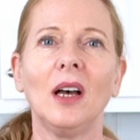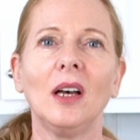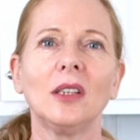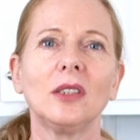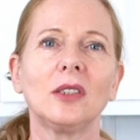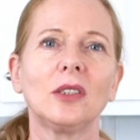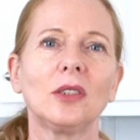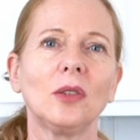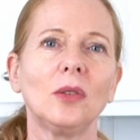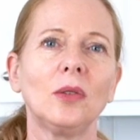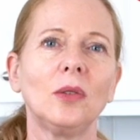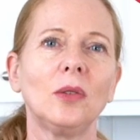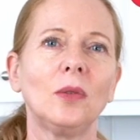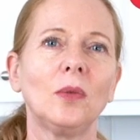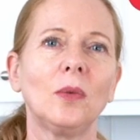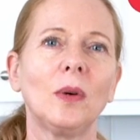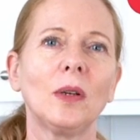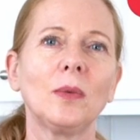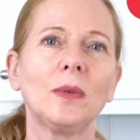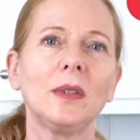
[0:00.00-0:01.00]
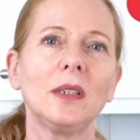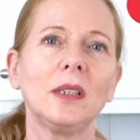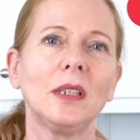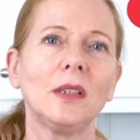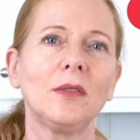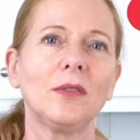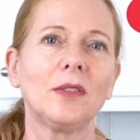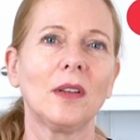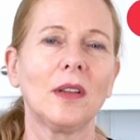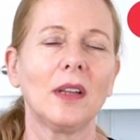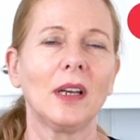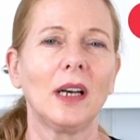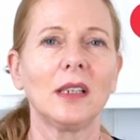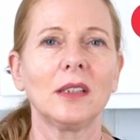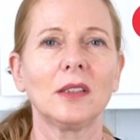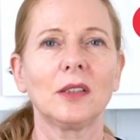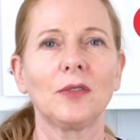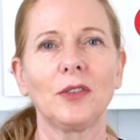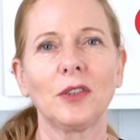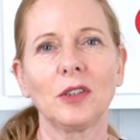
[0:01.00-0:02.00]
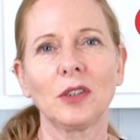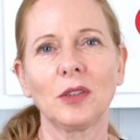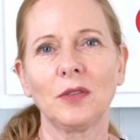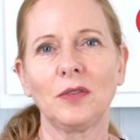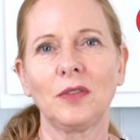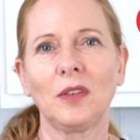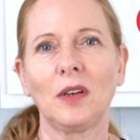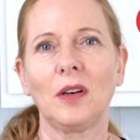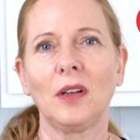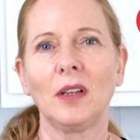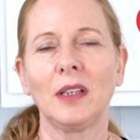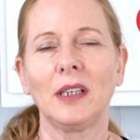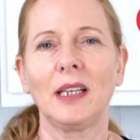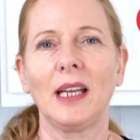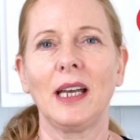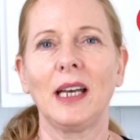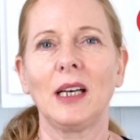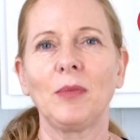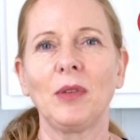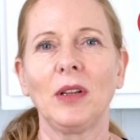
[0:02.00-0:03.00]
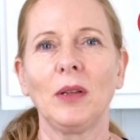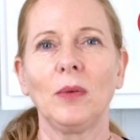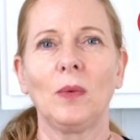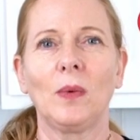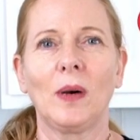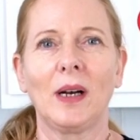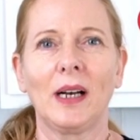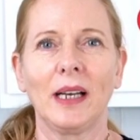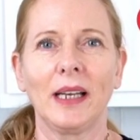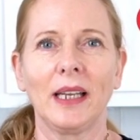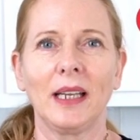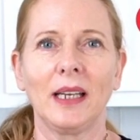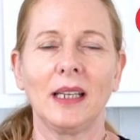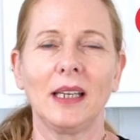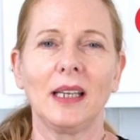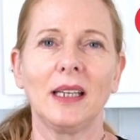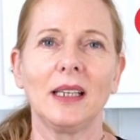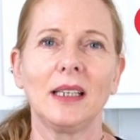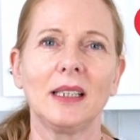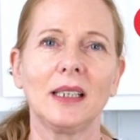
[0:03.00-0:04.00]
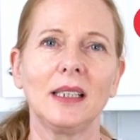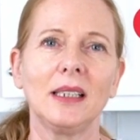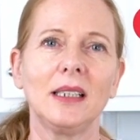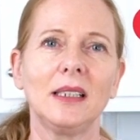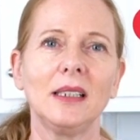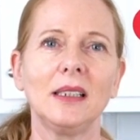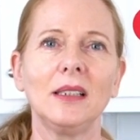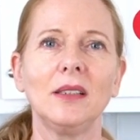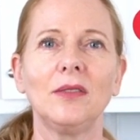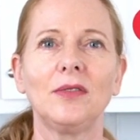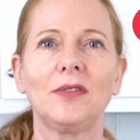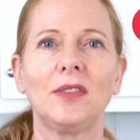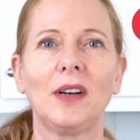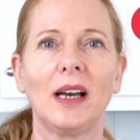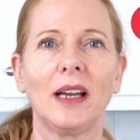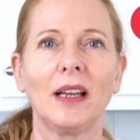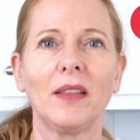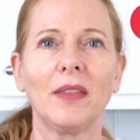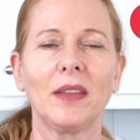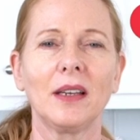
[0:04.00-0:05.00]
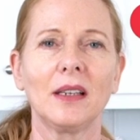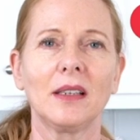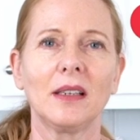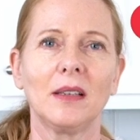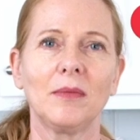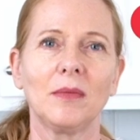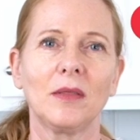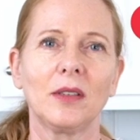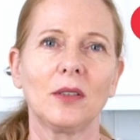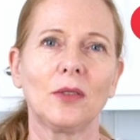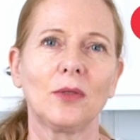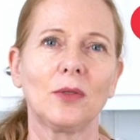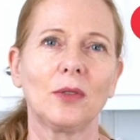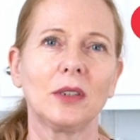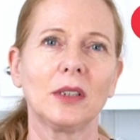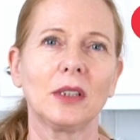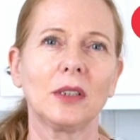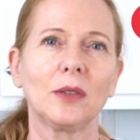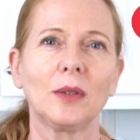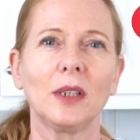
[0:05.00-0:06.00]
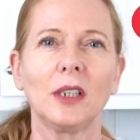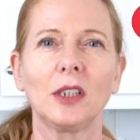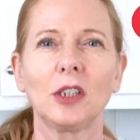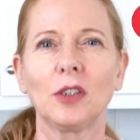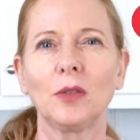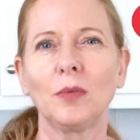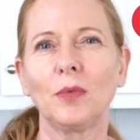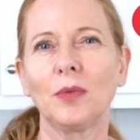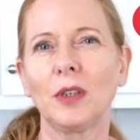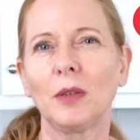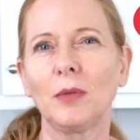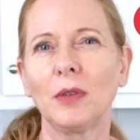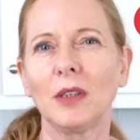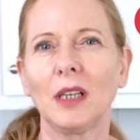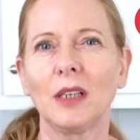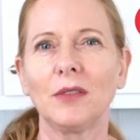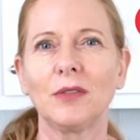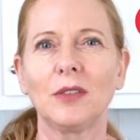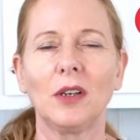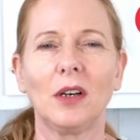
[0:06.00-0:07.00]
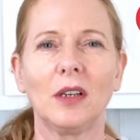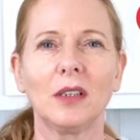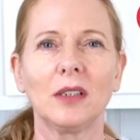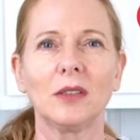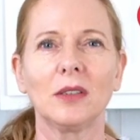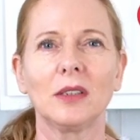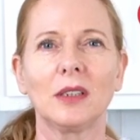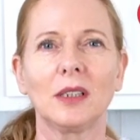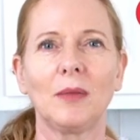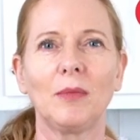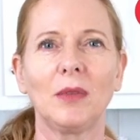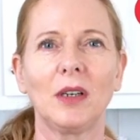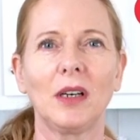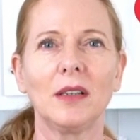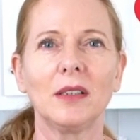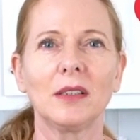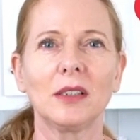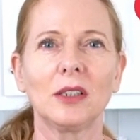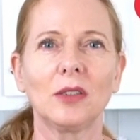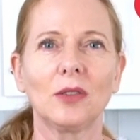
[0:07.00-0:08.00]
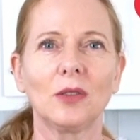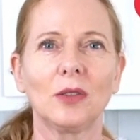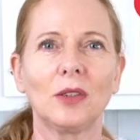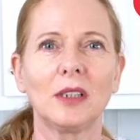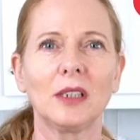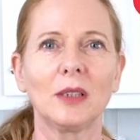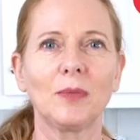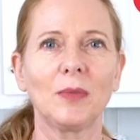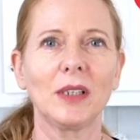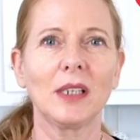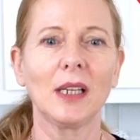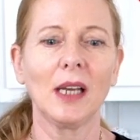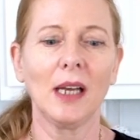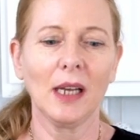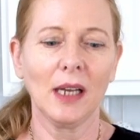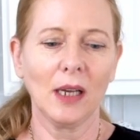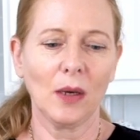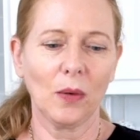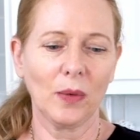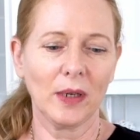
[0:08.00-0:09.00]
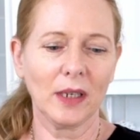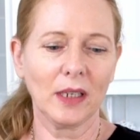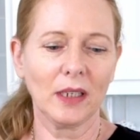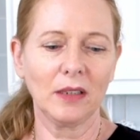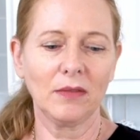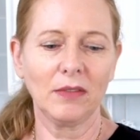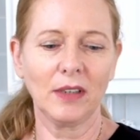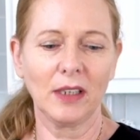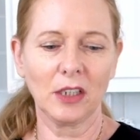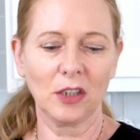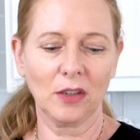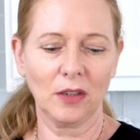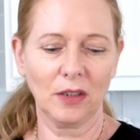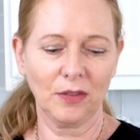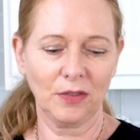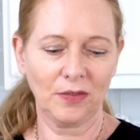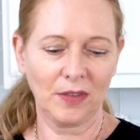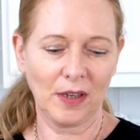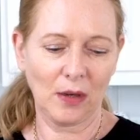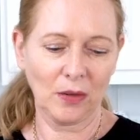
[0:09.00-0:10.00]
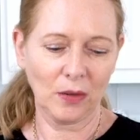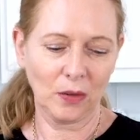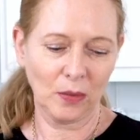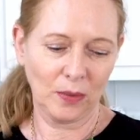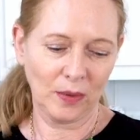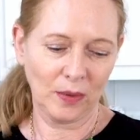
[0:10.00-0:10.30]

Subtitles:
So what we need for that is first of all an apple wine, and I didn't find that at the grocery. I should probably have gone to some other stores, but what I eventually found